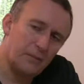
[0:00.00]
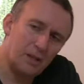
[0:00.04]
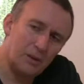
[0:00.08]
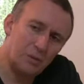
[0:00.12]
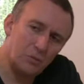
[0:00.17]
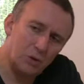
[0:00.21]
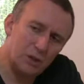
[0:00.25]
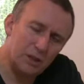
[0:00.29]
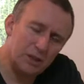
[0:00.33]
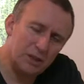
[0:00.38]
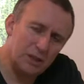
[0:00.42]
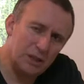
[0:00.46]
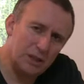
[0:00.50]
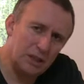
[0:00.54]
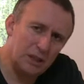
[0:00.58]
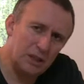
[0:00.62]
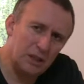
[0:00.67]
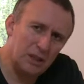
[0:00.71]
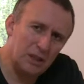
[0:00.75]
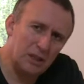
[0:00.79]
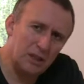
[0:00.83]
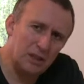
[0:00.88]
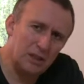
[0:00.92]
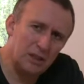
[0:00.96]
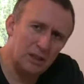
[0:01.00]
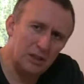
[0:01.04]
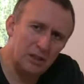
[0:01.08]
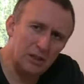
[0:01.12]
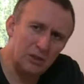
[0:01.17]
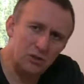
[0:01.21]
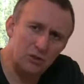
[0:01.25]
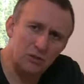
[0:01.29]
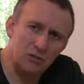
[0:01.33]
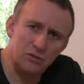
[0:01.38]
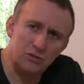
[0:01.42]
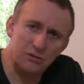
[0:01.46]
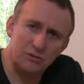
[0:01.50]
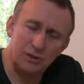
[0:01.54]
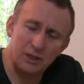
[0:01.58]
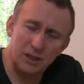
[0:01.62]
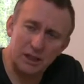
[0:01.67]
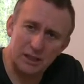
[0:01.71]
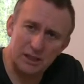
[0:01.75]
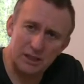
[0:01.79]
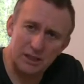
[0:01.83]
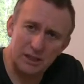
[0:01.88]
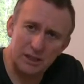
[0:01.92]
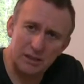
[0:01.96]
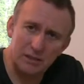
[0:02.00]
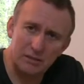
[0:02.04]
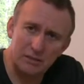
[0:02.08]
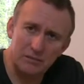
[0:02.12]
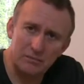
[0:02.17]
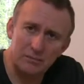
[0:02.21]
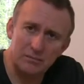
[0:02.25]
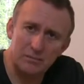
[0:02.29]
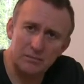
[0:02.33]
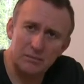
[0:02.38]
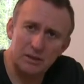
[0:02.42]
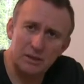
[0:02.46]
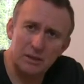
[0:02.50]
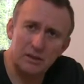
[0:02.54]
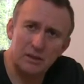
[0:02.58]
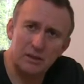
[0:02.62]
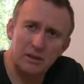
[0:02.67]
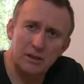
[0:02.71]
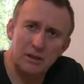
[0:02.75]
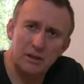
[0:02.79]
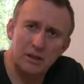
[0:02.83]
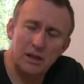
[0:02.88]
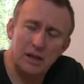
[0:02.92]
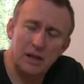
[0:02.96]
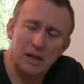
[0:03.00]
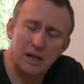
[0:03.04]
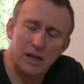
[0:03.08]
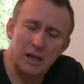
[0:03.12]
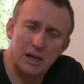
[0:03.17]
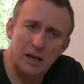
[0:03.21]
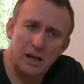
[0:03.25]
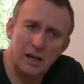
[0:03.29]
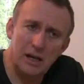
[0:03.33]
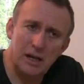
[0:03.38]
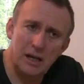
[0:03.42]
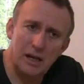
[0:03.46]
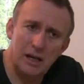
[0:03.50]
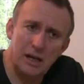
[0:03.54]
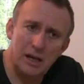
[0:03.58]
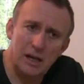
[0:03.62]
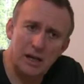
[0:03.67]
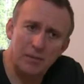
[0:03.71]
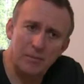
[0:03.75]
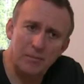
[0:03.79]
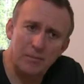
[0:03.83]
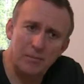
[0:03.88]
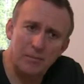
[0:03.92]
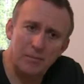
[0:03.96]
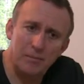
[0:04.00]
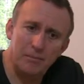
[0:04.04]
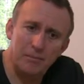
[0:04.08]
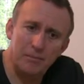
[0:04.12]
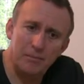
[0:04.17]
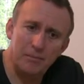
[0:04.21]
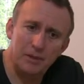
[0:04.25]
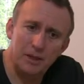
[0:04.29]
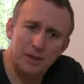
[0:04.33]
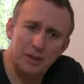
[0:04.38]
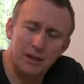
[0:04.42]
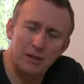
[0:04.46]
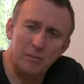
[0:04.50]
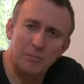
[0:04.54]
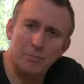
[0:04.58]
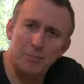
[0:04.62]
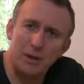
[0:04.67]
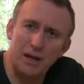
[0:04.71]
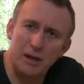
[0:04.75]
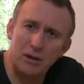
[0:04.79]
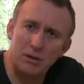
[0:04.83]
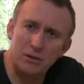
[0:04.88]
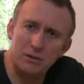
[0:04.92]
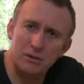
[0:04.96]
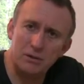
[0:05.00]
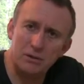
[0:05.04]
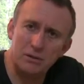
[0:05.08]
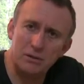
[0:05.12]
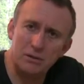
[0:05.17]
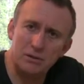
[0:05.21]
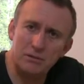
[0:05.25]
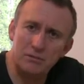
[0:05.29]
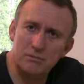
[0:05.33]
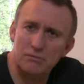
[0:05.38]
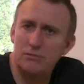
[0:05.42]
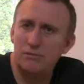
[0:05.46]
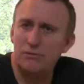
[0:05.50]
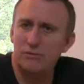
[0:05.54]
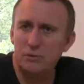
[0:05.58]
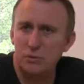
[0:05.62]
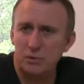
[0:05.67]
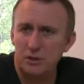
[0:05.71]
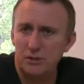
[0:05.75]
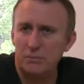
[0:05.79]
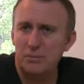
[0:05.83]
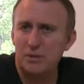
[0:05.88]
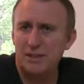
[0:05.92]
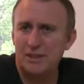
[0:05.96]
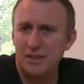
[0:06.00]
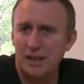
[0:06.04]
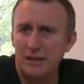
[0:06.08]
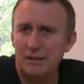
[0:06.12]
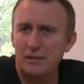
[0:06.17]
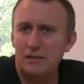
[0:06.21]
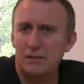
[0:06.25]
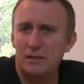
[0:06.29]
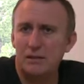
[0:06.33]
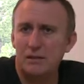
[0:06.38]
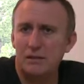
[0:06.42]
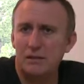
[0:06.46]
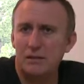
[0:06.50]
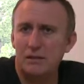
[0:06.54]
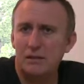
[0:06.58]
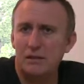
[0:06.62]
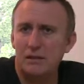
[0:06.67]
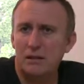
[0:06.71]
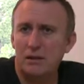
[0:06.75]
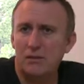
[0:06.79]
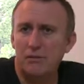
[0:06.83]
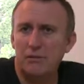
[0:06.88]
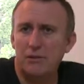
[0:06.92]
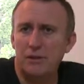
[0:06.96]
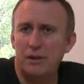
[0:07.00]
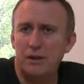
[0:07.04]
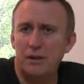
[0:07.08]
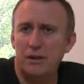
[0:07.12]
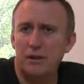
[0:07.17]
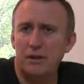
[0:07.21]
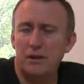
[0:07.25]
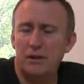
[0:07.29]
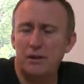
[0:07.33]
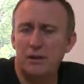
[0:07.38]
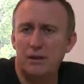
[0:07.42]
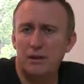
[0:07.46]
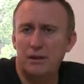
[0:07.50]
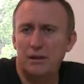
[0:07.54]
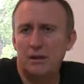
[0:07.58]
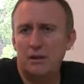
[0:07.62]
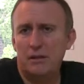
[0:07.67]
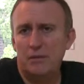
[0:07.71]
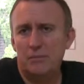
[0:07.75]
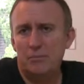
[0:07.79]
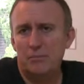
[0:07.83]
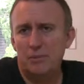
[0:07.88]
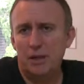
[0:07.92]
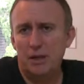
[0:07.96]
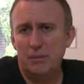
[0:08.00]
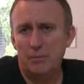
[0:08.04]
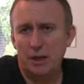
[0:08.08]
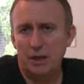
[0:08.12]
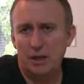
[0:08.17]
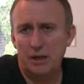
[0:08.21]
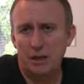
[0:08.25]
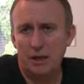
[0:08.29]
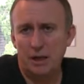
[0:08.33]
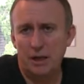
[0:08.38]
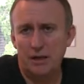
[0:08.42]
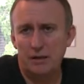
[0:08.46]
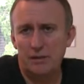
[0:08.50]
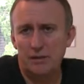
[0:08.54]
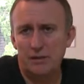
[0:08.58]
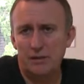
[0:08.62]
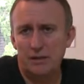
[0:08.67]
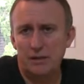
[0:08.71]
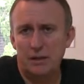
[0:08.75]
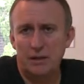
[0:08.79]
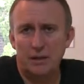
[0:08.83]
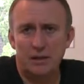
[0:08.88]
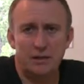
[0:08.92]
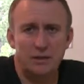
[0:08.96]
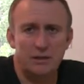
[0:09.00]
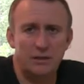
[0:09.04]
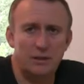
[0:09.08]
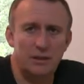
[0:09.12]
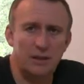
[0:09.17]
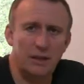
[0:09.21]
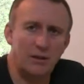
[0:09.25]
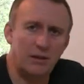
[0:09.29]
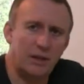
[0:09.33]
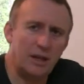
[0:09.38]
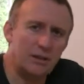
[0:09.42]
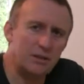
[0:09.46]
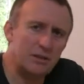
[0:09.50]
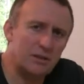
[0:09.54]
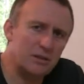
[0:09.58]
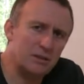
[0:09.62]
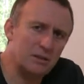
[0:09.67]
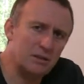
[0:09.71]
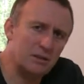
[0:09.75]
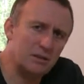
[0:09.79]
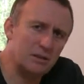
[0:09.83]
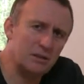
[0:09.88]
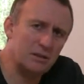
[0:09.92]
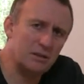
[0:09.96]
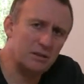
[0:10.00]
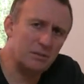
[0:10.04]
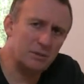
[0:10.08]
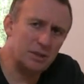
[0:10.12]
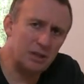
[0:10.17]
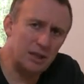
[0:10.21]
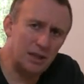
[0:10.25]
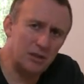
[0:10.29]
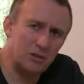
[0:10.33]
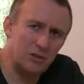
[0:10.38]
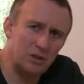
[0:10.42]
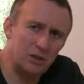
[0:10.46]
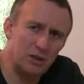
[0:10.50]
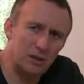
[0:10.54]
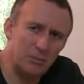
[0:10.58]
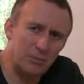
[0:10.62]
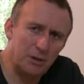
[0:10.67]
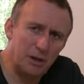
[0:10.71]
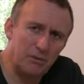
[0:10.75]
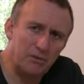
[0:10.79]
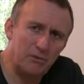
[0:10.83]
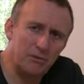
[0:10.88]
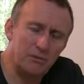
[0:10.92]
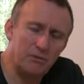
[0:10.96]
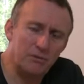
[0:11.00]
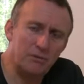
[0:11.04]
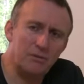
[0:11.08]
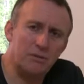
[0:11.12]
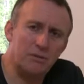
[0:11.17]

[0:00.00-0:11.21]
We see issues of cutting in about 40% of the bulimic clients. Now, that's substantially above